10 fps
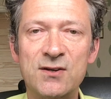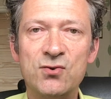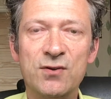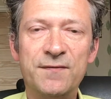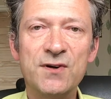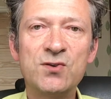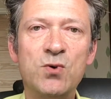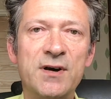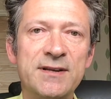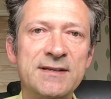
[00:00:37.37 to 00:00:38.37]
So the first
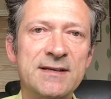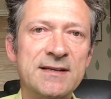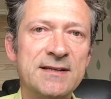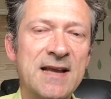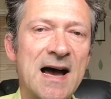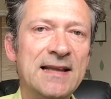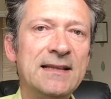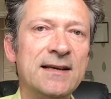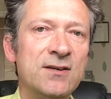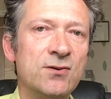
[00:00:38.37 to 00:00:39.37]
one is in
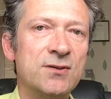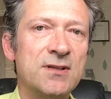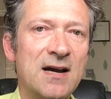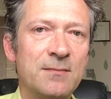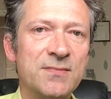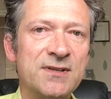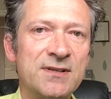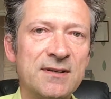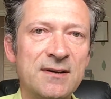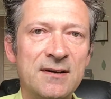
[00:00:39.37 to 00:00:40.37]
handling your
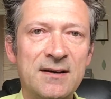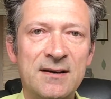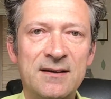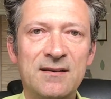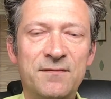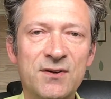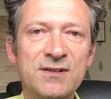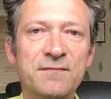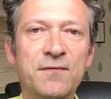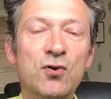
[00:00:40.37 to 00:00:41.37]
stamps. Now,
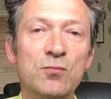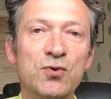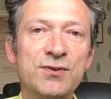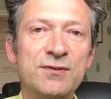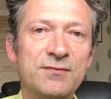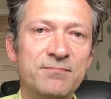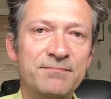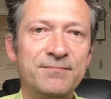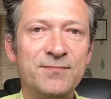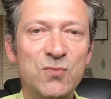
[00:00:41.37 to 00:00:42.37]
first and foremost,
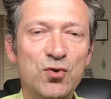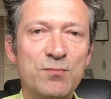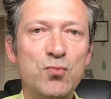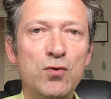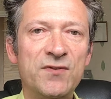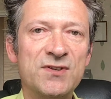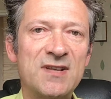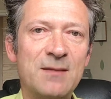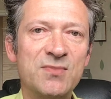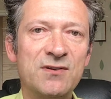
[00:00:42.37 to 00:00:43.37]
don't move your
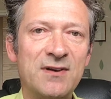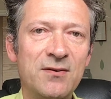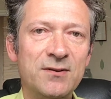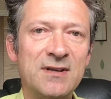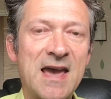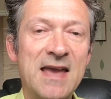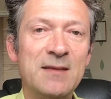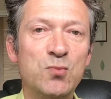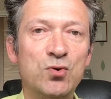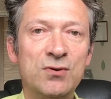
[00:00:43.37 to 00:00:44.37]
stamps around
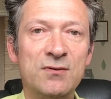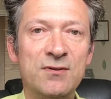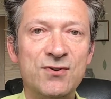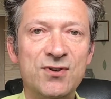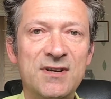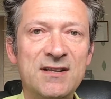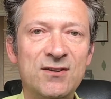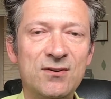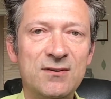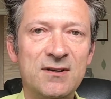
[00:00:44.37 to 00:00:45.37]
any more than you need
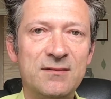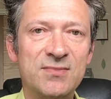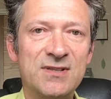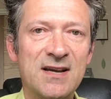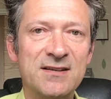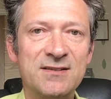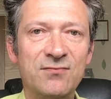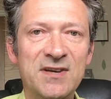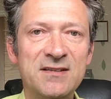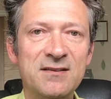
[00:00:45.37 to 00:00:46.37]
to. It stands to
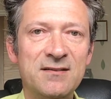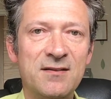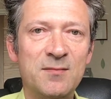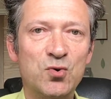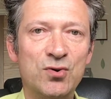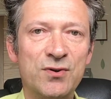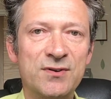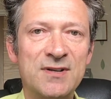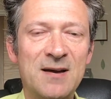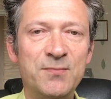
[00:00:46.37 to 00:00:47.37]
reason, the more they're
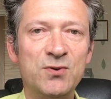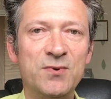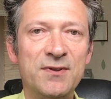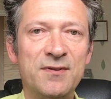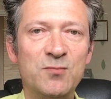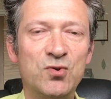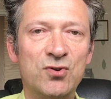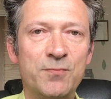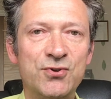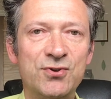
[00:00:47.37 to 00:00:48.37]
tampered with, the more
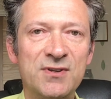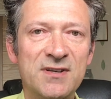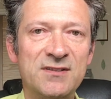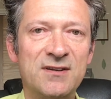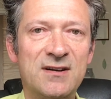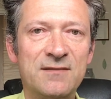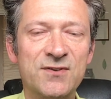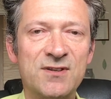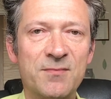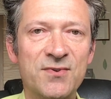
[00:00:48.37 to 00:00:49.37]
opportunities there are for
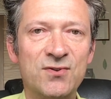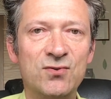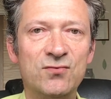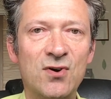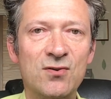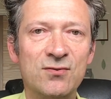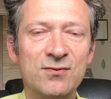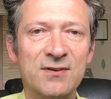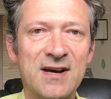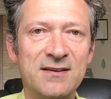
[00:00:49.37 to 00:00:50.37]
something to go wrong.
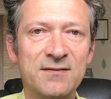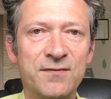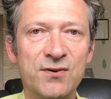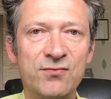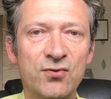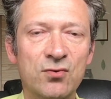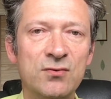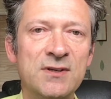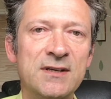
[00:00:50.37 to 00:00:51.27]
So that's the first rule.